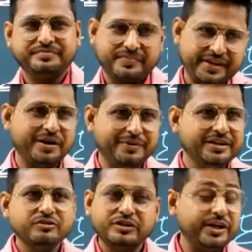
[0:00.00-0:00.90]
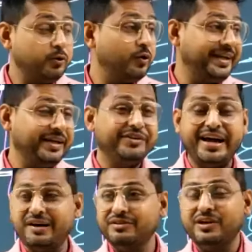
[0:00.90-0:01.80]
Get a mind? They don't even
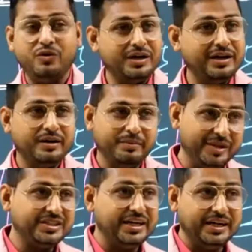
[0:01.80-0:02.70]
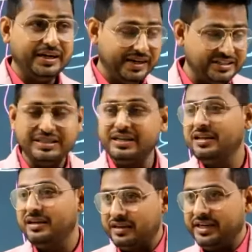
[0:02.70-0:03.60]
have the local, national
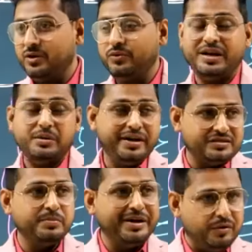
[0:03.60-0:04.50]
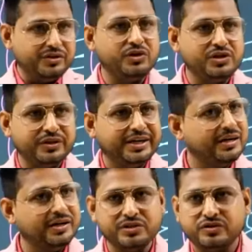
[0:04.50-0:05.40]
gateway and national bandwidth also, internet
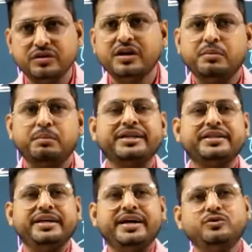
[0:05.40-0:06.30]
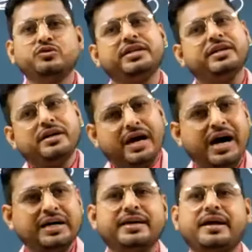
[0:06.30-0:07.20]
also, but they are using
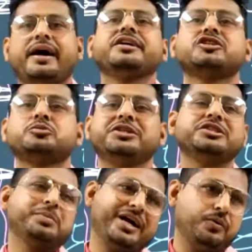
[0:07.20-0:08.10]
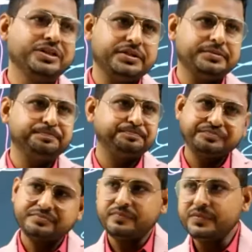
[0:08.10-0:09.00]
other ISP's bandwidth,
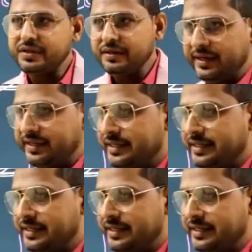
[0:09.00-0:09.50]
right?